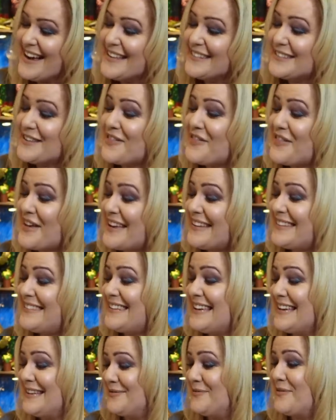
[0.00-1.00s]
So this
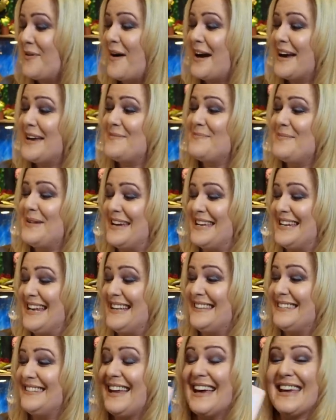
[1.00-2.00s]
is what I mean.
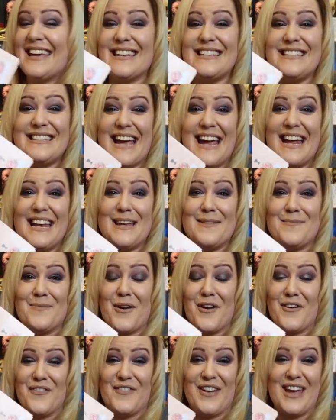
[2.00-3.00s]
It's like a Daily
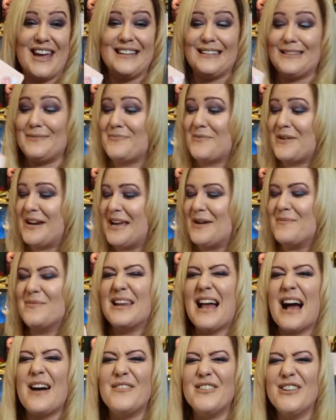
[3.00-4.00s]
Prophet. It's brilliant.
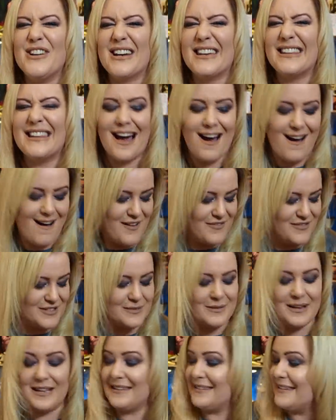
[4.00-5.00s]
We'll have a look at that
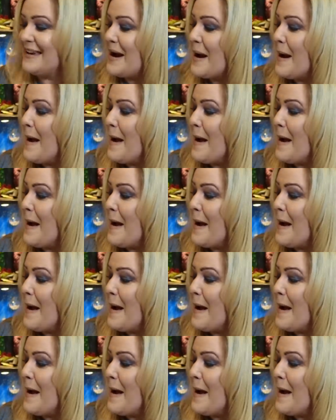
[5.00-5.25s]
afterwards.